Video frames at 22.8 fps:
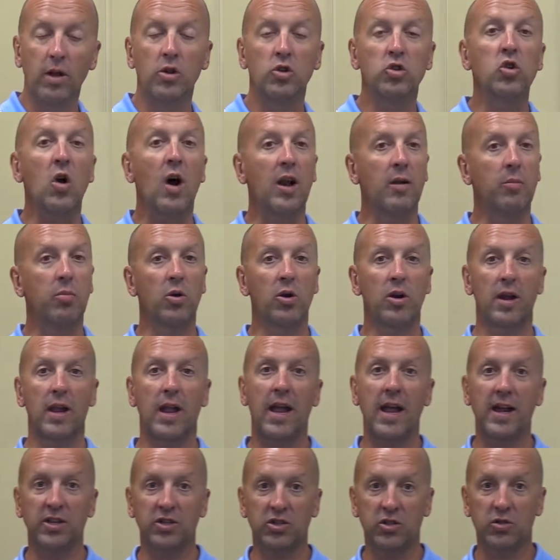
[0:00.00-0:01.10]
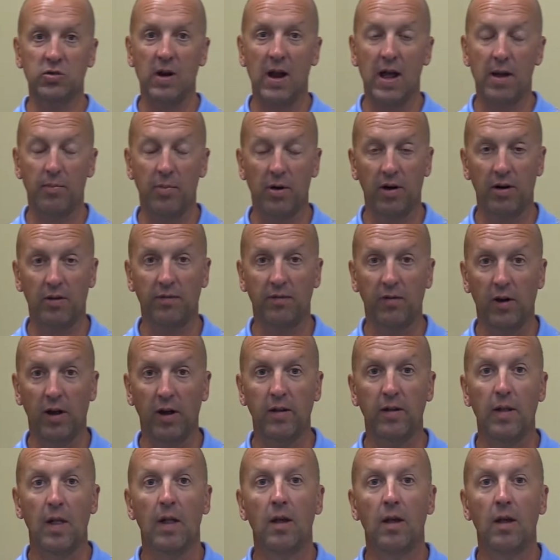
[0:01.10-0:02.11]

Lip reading: try to put an X strap on the front.